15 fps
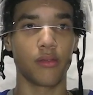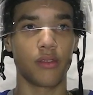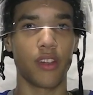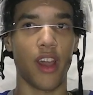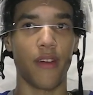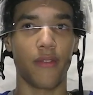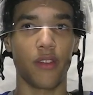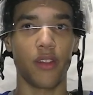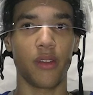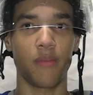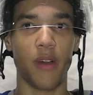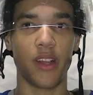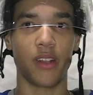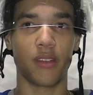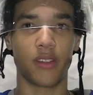Definitely
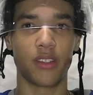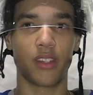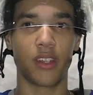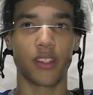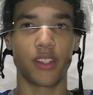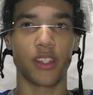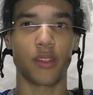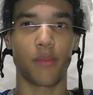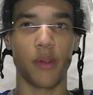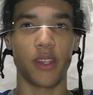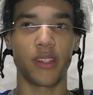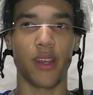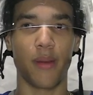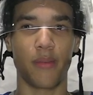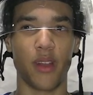my consistent play
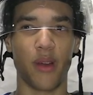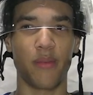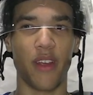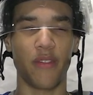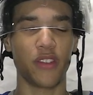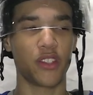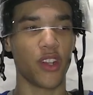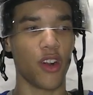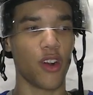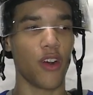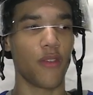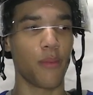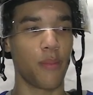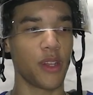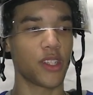stepped up. Definitely started
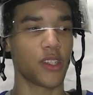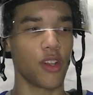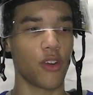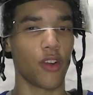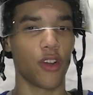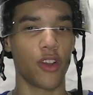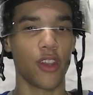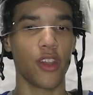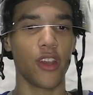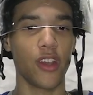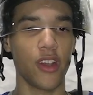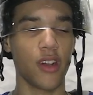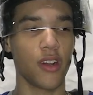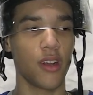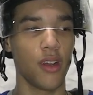off a bit slower in the
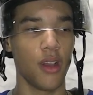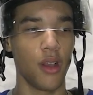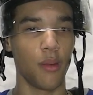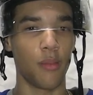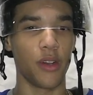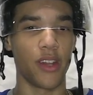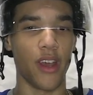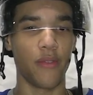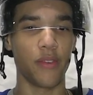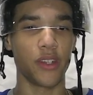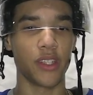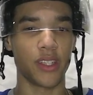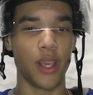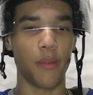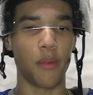year, but definitely
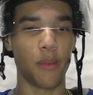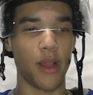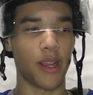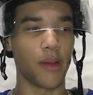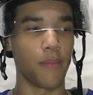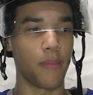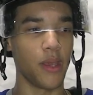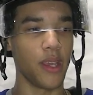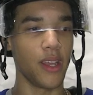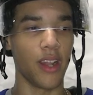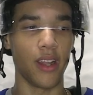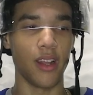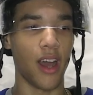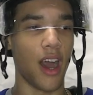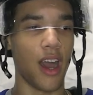just keeping my compete
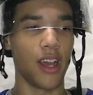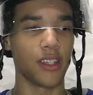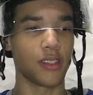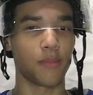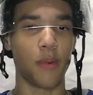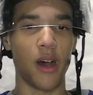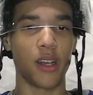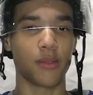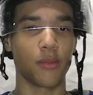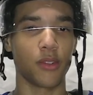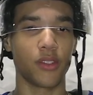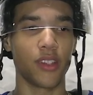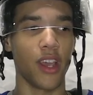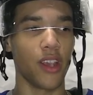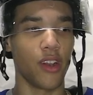high as
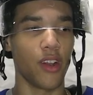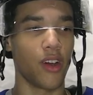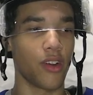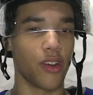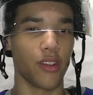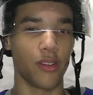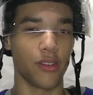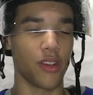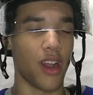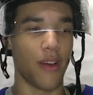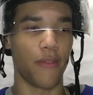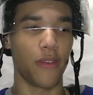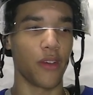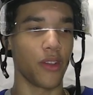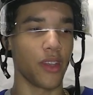possible. Say, you're
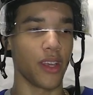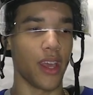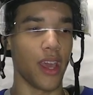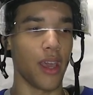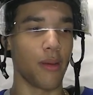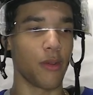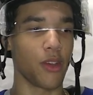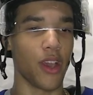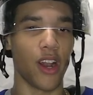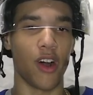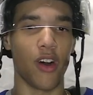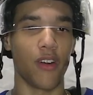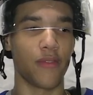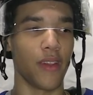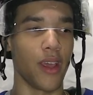not feeling the game or you got an
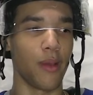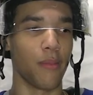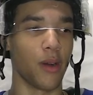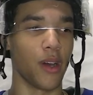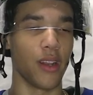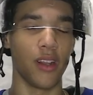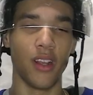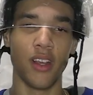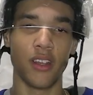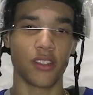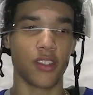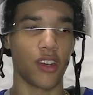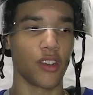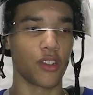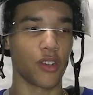off day, but
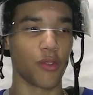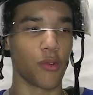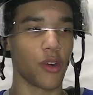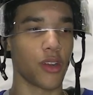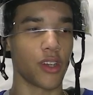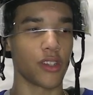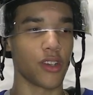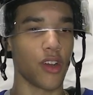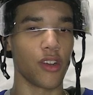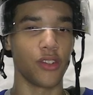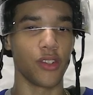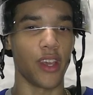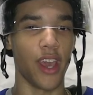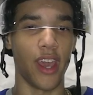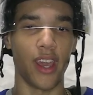as long as you're working as hard as
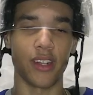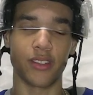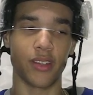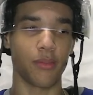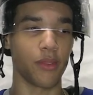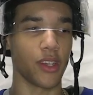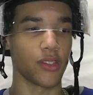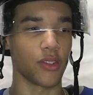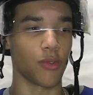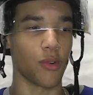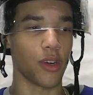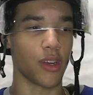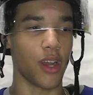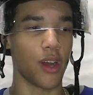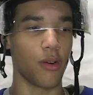you can, some things will
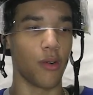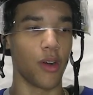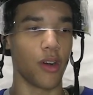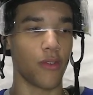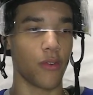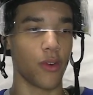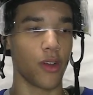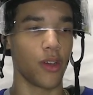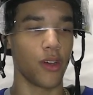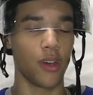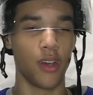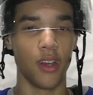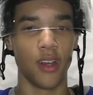work out well for you.